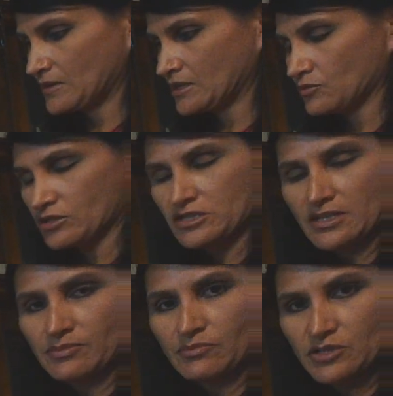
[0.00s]
in order
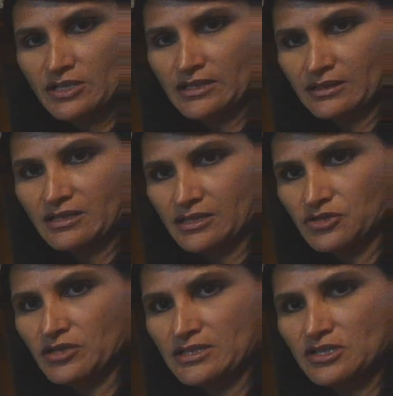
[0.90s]
to get the 100.